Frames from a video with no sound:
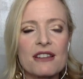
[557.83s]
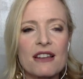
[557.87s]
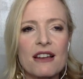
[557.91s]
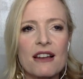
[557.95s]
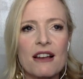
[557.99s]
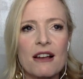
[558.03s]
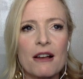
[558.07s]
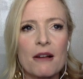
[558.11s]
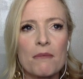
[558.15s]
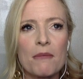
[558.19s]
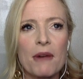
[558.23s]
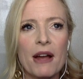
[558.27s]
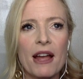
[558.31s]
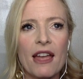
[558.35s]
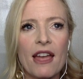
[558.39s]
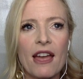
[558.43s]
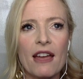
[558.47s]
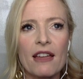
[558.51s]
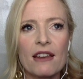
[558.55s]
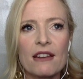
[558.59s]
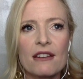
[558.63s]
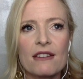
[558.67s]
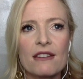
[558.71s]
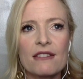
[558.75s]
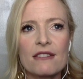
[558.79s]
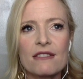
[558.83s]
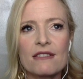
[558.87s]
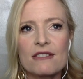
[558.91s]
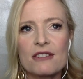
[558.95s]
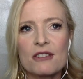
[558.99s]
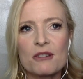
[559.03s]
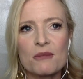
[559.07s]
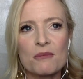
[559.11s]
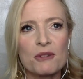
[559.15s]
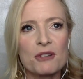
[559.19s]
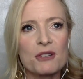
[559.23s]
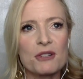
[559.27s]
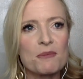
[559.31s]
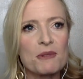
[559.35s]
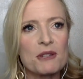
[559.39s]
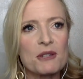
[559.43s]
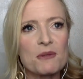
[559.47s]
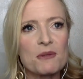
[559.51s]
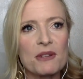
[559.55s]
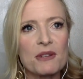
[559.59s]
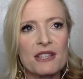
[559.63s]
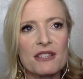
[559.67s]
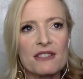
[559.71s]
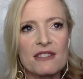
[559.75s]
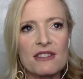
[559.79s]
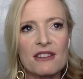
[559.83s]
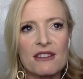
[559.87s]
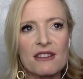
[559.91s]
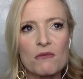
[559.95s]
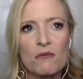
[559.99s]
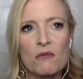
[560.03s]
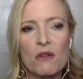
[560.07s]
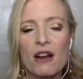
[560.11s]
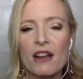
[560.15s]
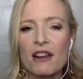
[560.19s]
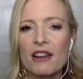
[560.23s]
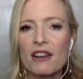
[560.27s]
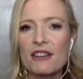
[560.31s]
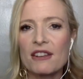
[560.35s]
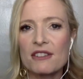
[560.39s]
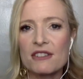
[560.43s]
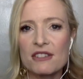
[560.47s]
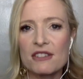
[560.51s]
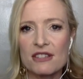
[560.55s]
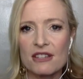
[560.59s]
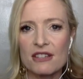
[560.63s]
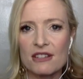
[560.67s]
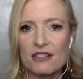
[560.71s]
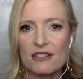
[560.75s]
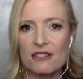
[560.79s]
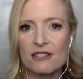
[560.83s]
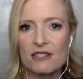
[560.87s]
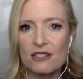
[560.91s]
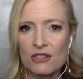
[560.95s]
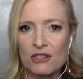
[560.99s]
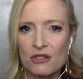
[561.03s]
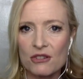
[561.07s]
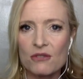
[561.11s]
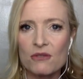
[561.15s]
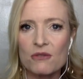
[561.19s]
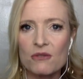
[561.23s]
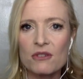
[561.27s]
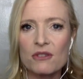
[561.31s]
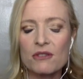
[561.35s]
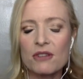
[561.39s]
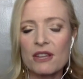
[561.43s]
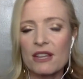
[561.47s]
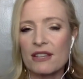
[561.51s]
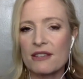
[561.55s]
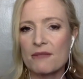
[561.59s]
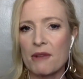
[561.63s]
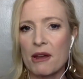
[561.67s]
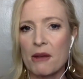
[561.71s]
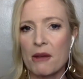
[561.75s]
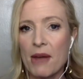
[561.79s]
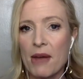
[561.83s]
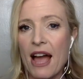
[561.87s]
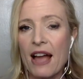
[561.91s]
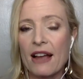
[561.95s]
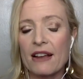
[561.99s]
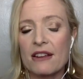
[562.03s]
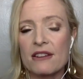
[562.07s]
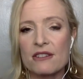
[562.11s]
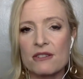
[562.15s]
I had tumors between C1 and C2 in my back,